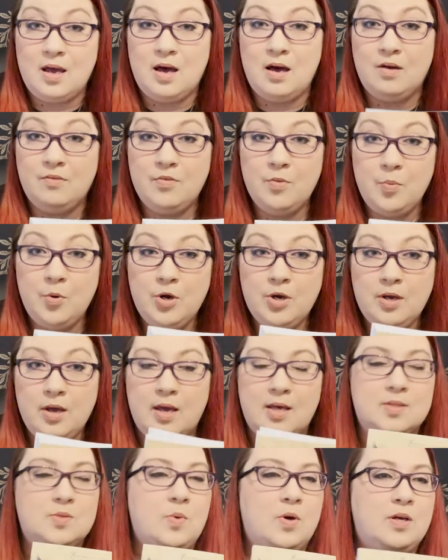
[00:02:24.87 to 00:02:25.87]
of the book,
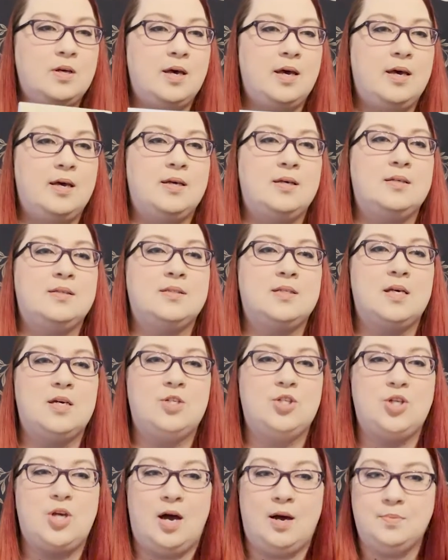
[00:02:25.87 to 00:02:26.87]
as well as a
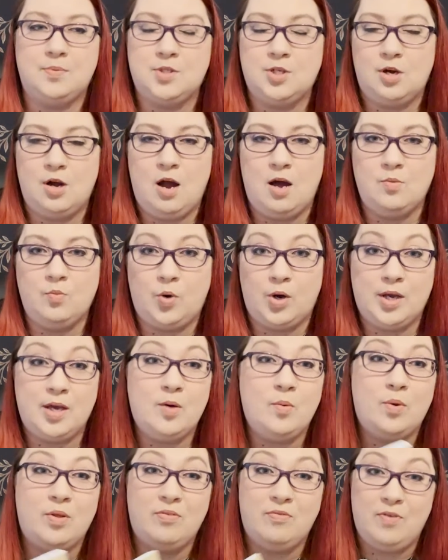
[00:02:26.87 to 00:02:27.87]
chapter on working
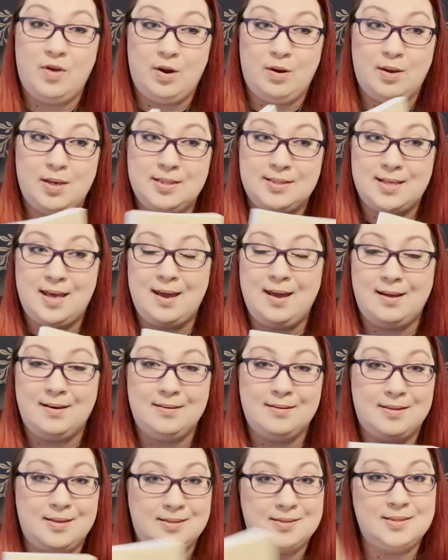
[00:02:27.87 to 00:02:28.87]
with fairies and
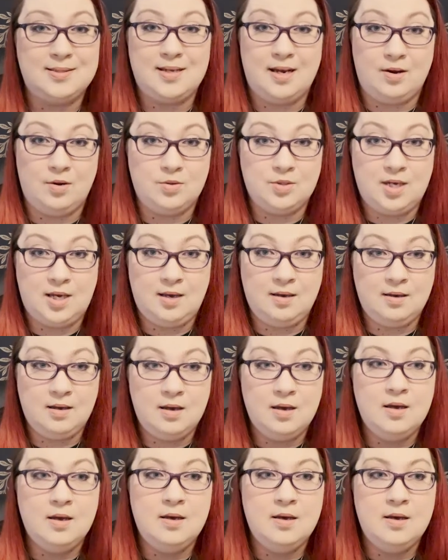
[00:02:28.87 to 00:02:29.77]
this tarot deck.